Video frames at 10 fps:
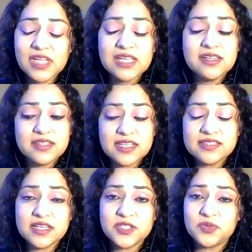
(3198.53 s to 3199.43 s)
the things
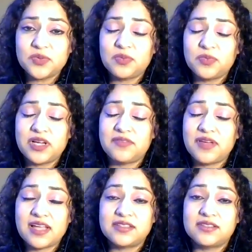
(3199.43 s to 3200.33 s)
that you would have
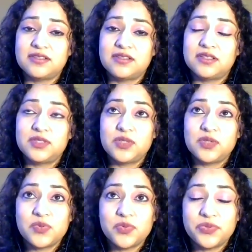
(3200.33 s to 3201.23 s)
had to
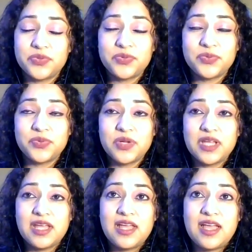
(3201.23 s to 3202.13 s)
go through.
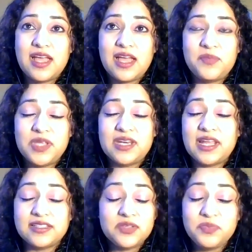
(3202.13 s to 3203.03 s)
I mean,
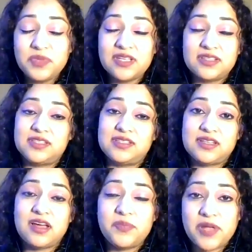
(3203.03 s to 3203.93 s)
like, to me, it is
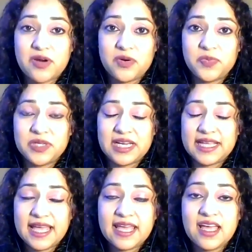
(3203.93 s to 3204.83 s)
unbearable.
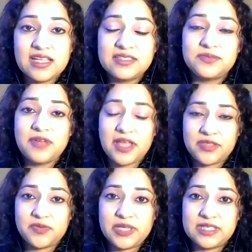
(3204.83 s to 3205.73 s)
Like, I can't
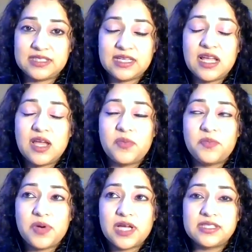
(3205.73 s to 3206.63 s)
fathom it.
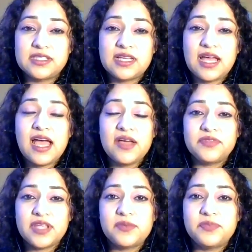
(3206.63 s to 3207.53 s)
But to have
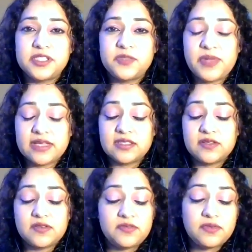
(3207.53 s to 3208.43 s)
that
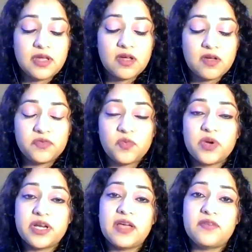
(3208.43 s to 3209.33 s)
perspective of
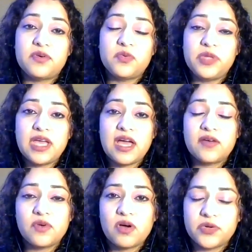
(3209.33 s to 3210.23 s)
whatever we have
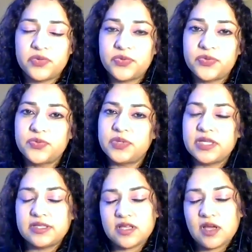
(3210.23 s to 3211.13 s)
gone through
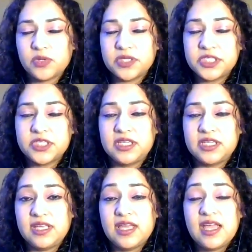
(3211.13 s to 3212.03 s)
is our journey,